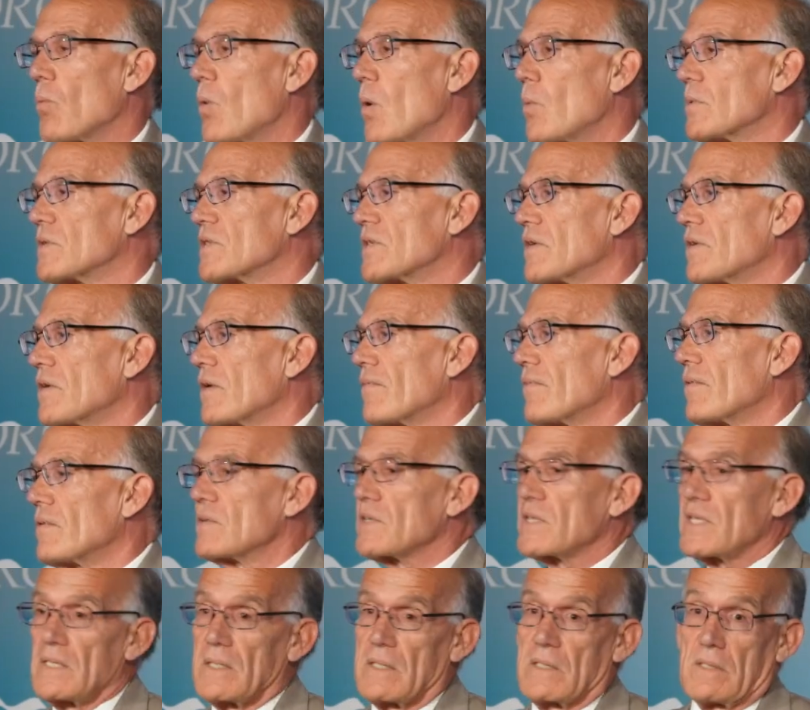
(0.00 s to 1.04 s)
What was the
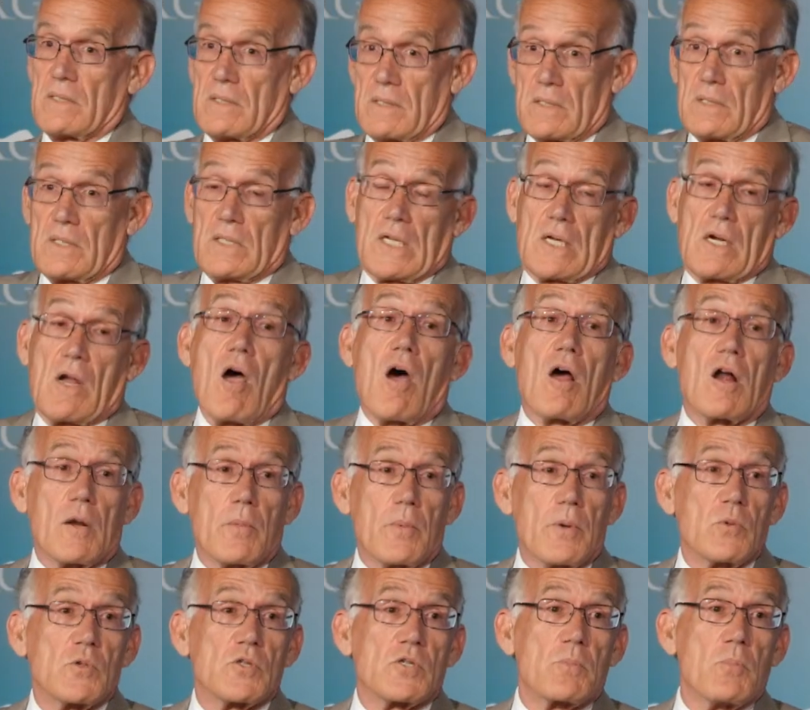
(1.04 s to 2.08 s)
difference? The
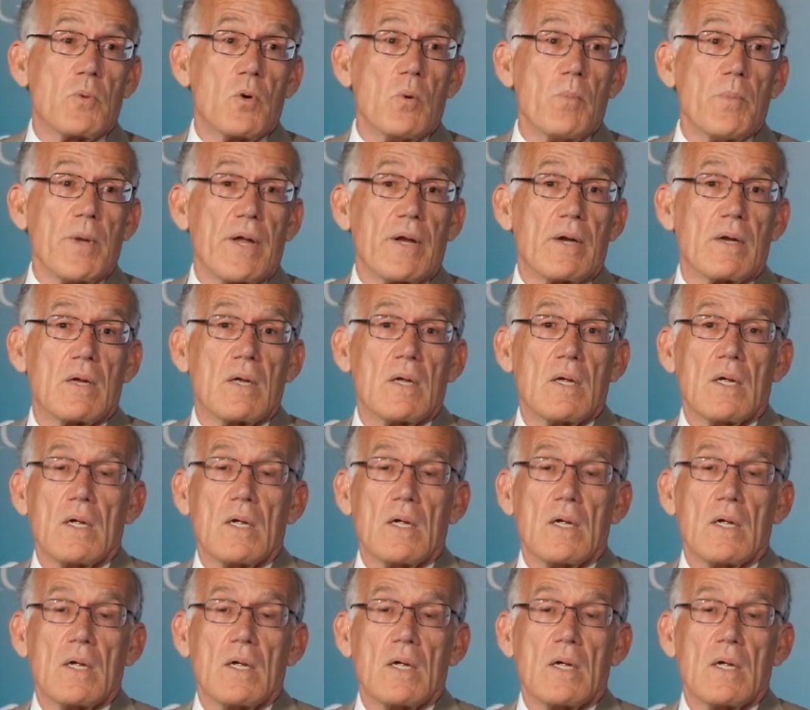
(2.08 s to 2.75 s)
economy was booming.